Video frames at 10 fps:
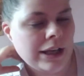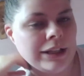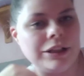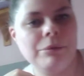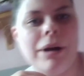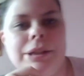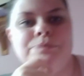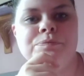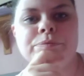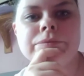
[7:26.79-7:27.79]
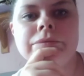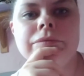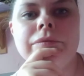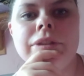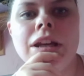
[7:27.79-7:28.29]
Anyway,
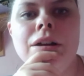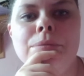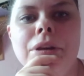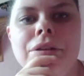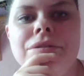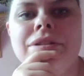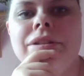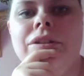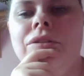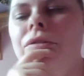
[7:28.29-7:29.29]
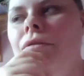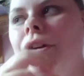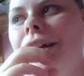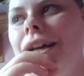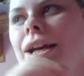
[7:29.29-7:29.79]
I'm going
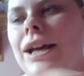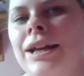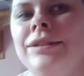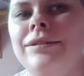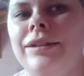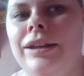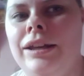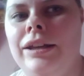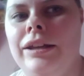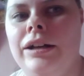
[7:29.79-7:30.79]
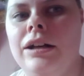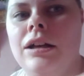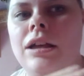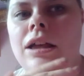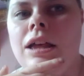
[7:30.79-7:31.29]
to end it here